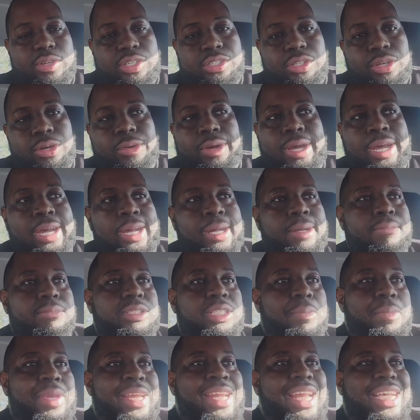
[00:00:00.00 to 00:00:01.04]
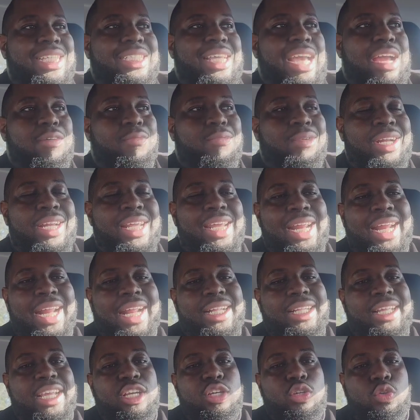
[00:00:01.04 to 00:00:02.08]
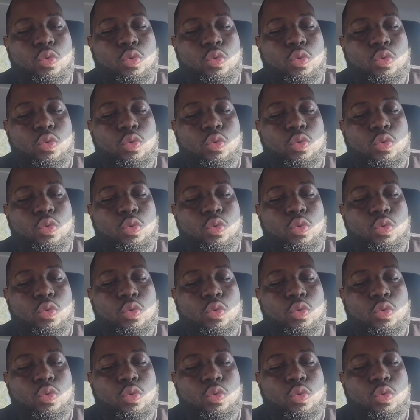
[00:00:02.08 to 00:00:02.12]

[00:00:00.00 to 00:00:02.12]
So, to me, that's not really anything